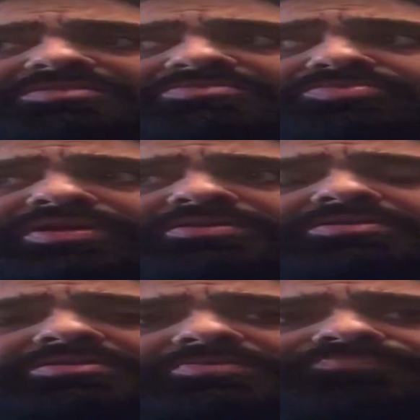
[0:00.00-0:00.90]
when
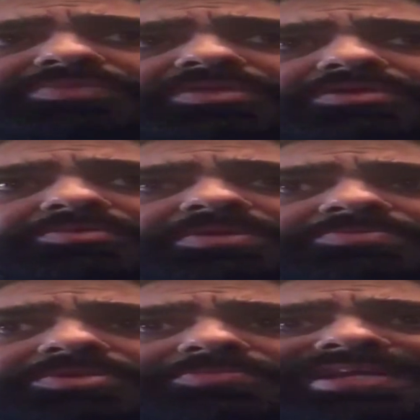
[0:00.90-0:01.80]
Khabib
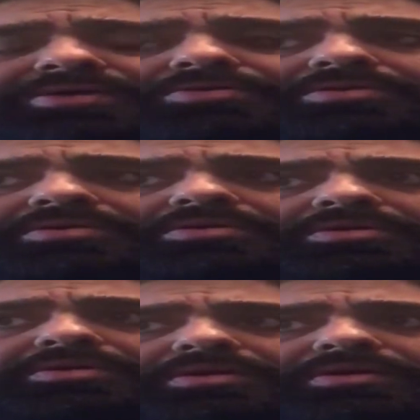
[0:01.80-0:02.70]
jumped out,
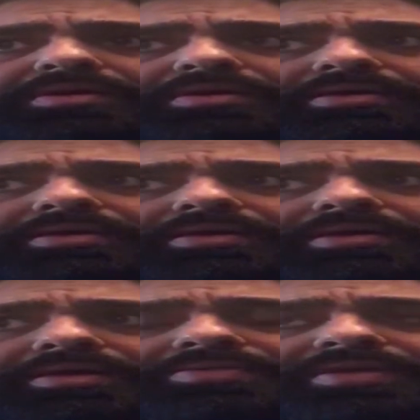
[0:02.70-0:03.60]

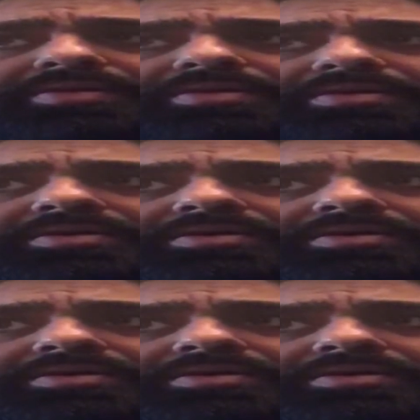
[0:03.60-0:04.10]
and then